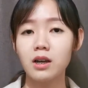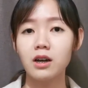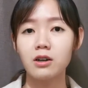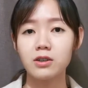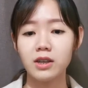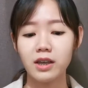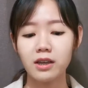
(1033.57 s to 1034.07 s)

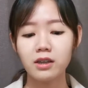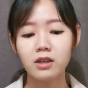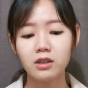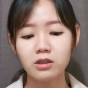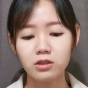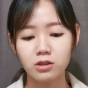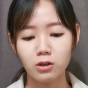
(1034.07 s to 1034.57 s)
Okay,
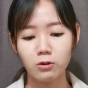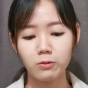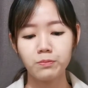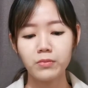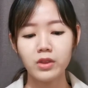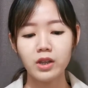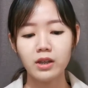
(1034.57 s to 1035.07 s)
so
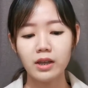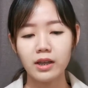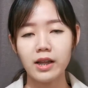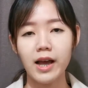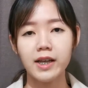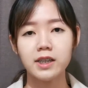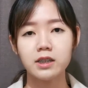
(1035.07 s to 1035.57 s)
it
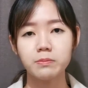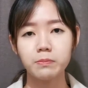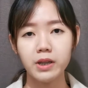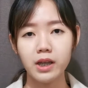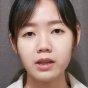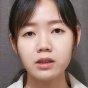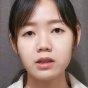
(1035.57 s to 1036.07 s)

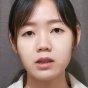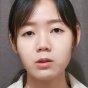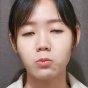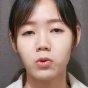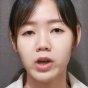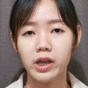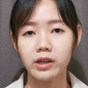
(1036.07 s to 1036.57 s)
explains the
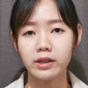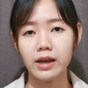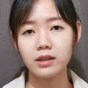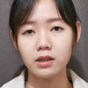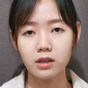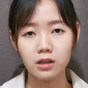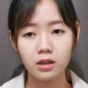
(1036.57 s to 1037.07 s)
way that
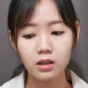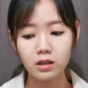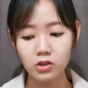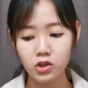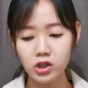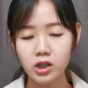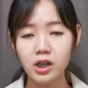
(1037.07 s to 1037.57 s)
the
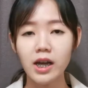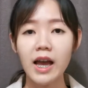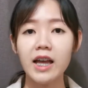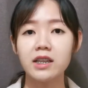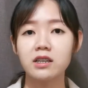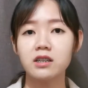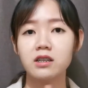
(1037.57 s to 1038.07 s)
nurture
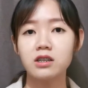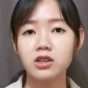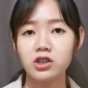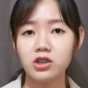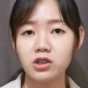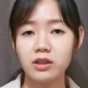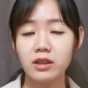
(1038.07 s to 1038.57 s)

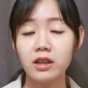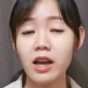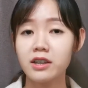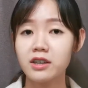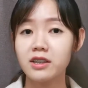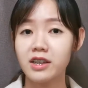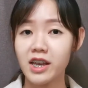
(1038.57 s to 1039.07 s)
and
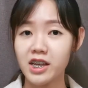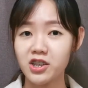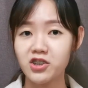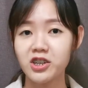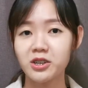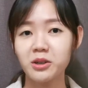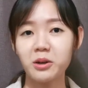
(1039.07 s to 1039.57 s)
the
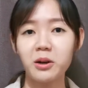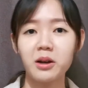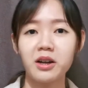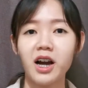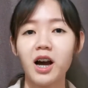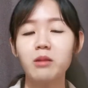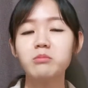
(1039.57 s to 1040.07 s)
nature
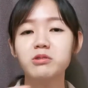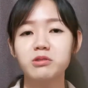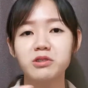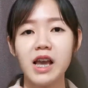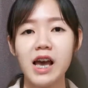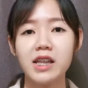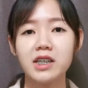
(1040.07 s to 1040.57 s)
comes
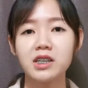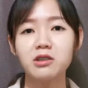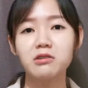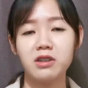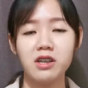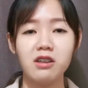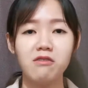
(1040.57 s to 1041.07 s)
together to
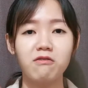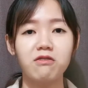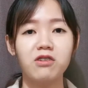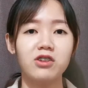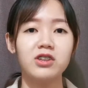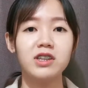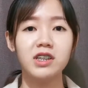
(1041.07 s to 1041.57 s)

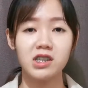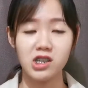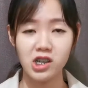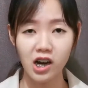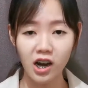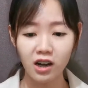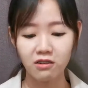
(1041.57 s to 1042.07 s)
influence the
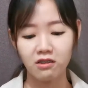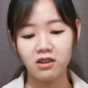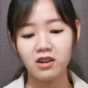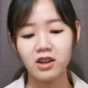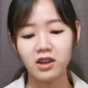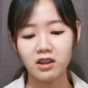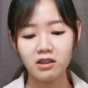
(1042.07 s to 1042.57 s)
child.
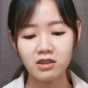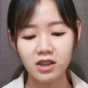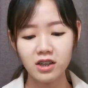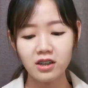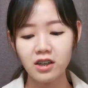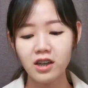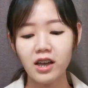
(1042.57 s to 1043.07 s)
Okay,
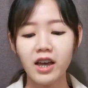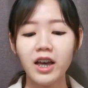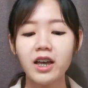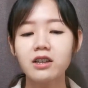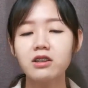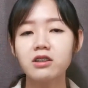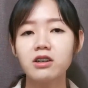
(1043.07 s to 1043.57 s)

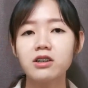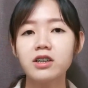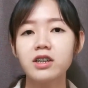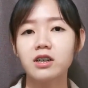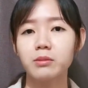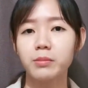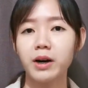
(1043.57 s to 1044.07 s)
and talking
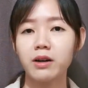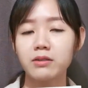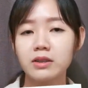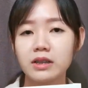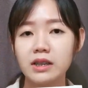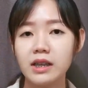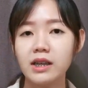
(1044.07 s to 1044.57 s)
about
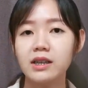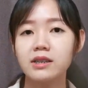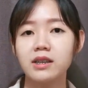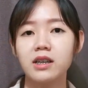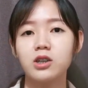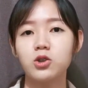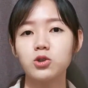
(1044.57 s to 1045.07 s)
this
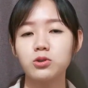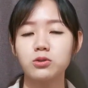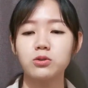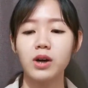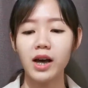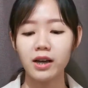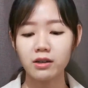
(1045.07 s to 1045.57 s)
issue,
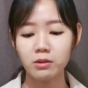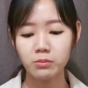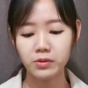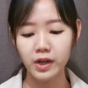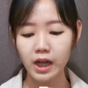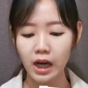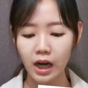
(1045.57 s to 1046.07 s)
I will
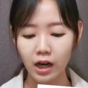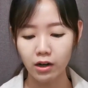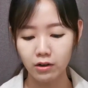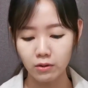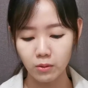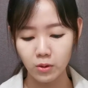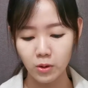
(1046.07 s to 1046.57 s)
bring out
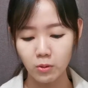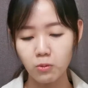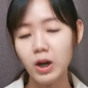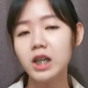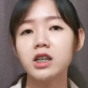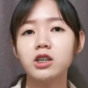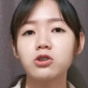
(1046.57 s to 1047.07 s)

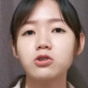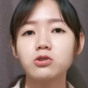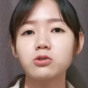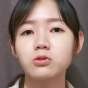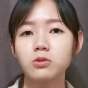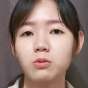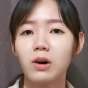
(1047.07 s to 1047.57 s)
one issue,
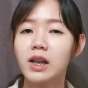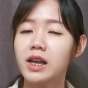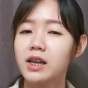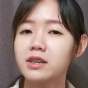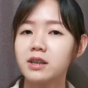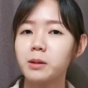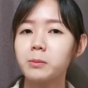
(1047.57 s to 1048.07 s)
one
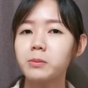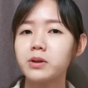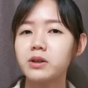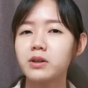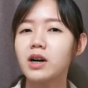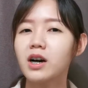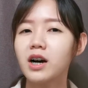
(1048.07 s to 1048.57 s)

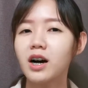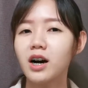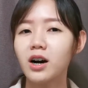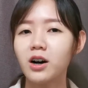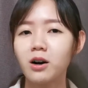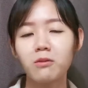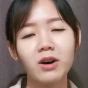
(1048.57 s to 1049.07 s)
example,
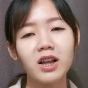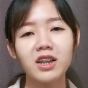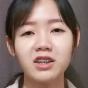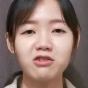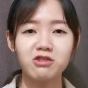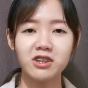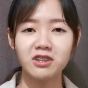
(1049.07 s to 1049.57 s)
or one
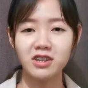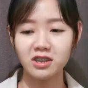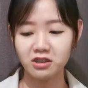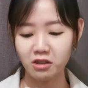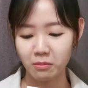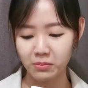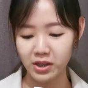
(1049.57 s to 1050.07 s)
interesting
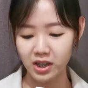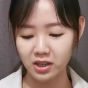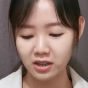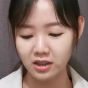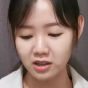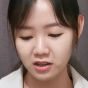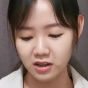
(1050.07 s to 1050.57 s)
topic
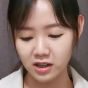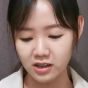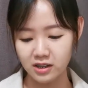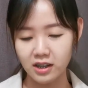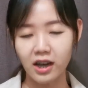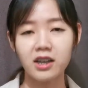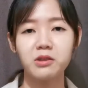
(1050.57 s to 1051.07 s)
to
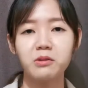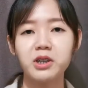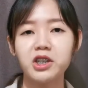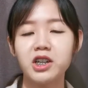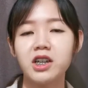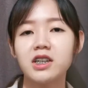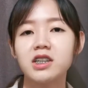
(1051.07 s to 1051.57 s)
discuss,
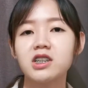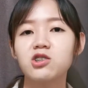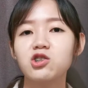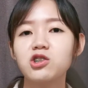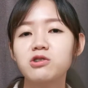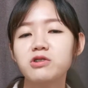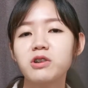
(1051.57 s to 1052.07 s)
which is
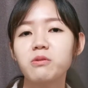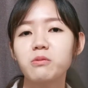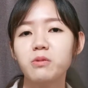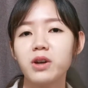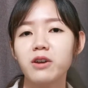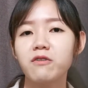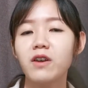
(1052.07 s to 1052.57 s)
children
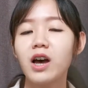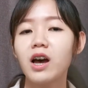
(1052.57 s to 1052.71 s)
with